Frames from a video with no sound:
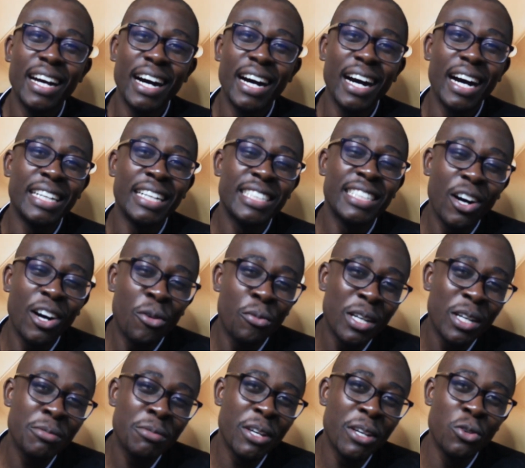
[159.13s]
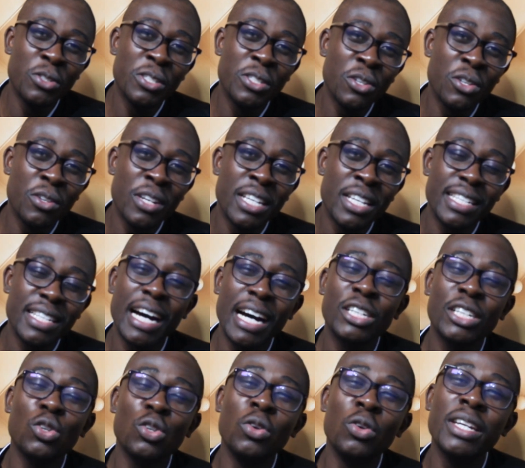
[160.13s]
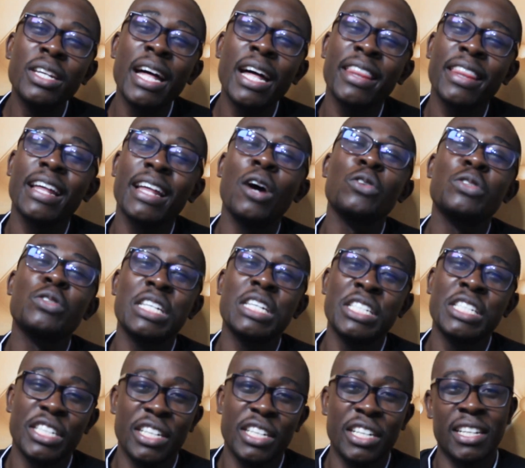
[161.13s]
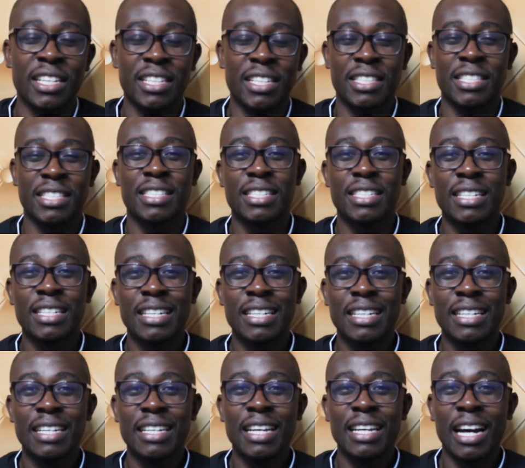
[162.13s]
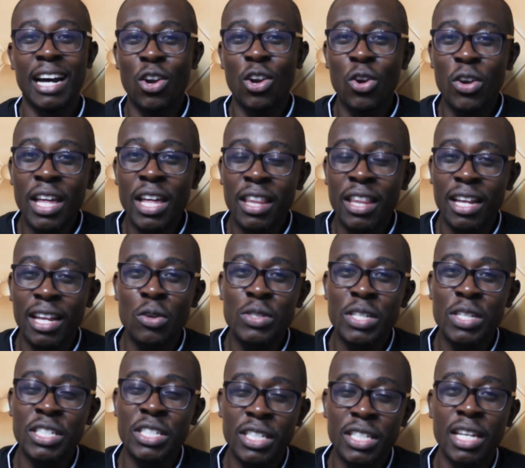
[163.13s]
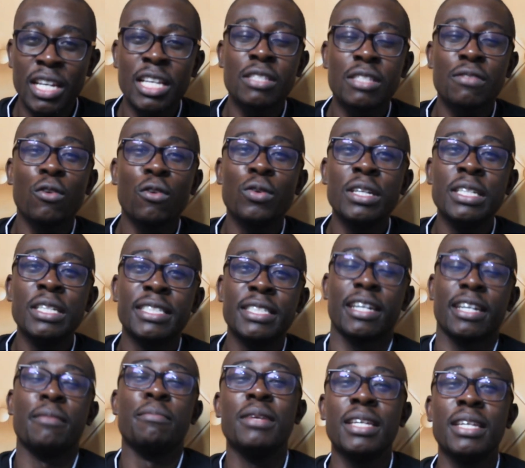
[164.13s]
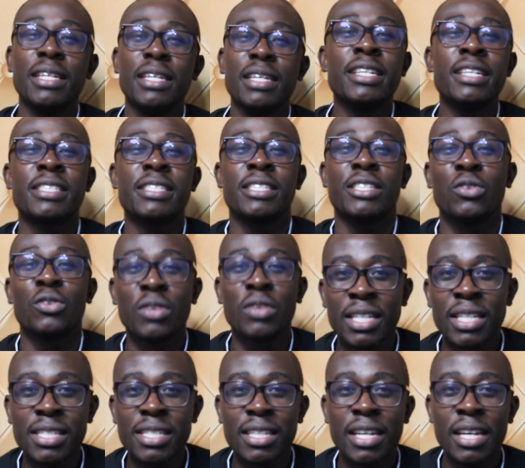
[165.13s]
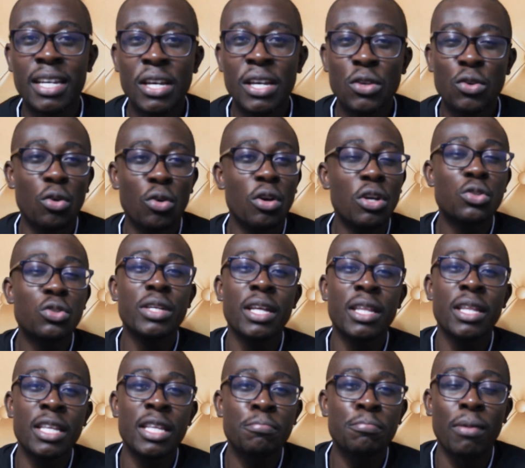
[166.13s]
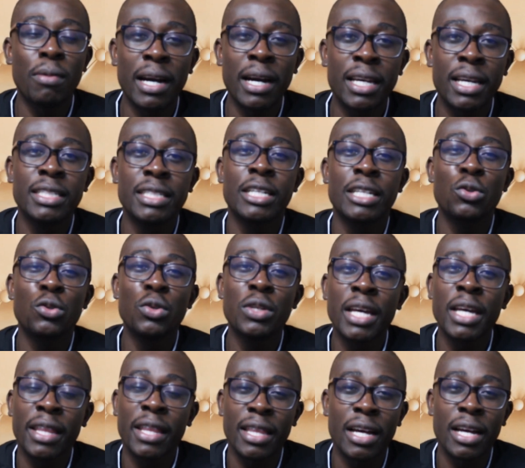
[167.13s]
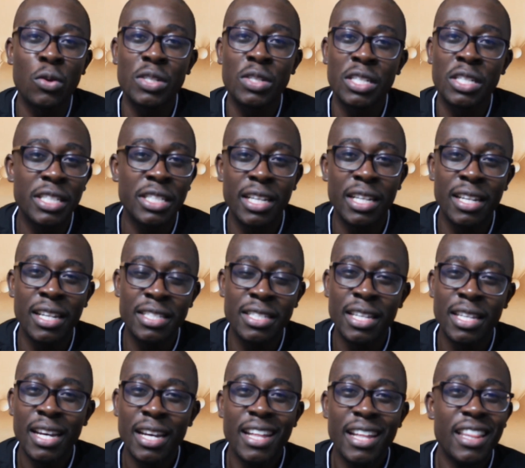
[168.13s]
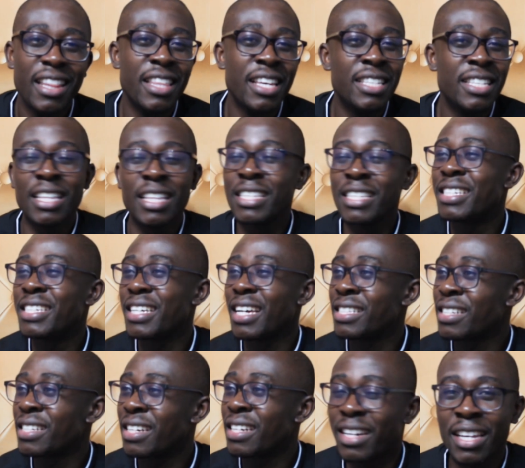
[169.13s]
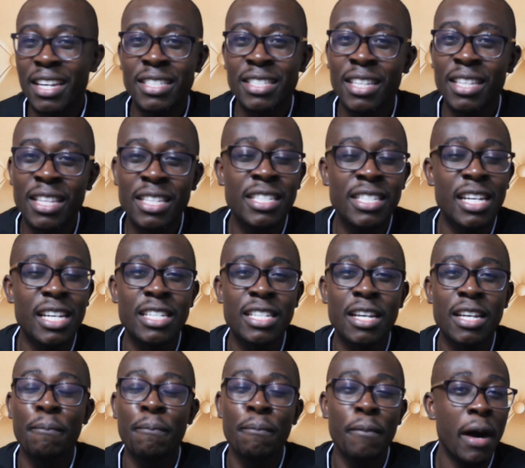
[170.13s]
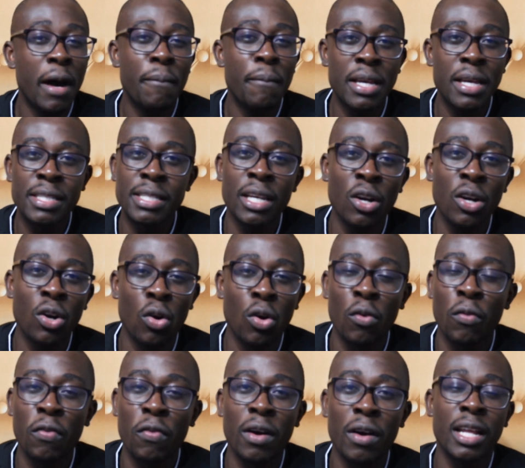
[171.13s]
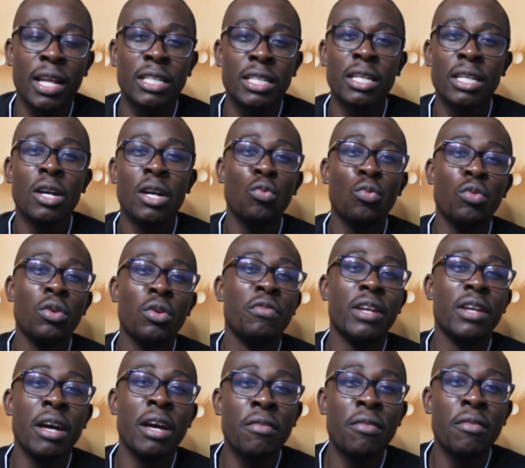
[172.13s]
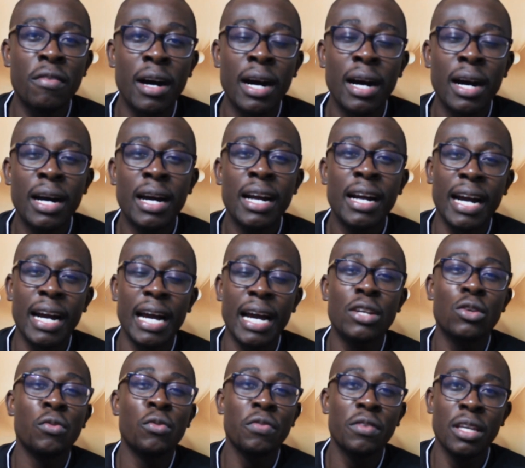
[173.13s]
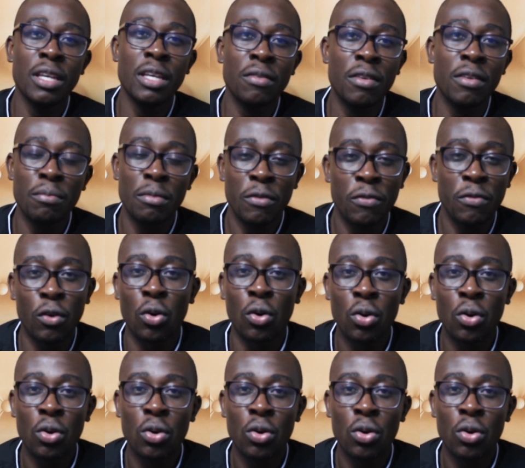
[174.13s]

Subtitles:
At how much, my good students? At only 1,000 shillings. At only 1,000 shillings for intermediate students, you're going to get this package at only 1,000 shillings. This is just crazy. This is just an amazing offer that we've never kind of given before.